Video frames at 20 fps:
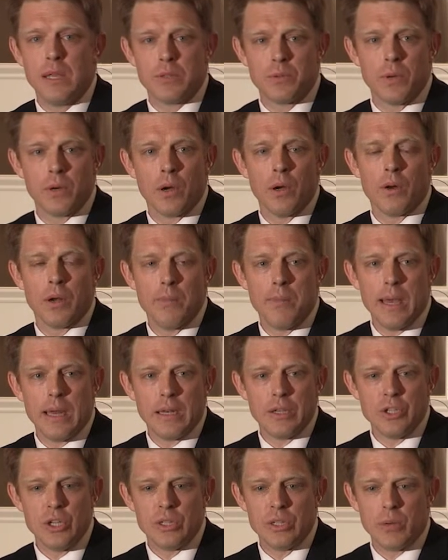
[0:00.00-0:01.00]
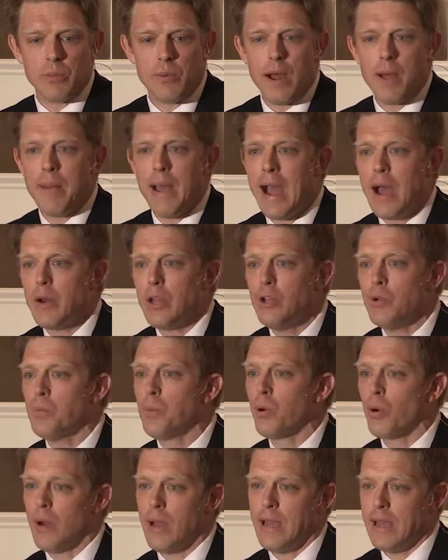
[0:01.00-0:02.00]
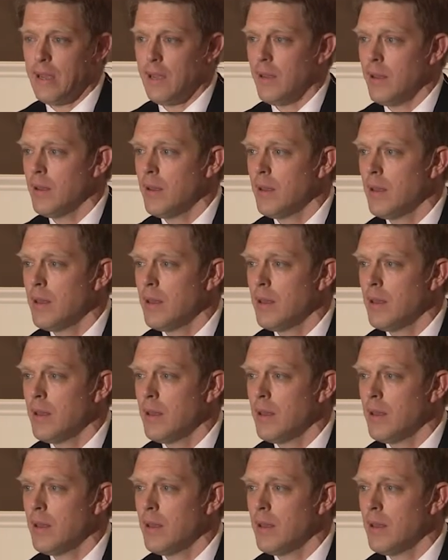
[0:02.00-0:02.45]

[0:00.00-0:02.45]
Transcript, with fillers: me as we were going to bed and she said, Rob, how do you pray?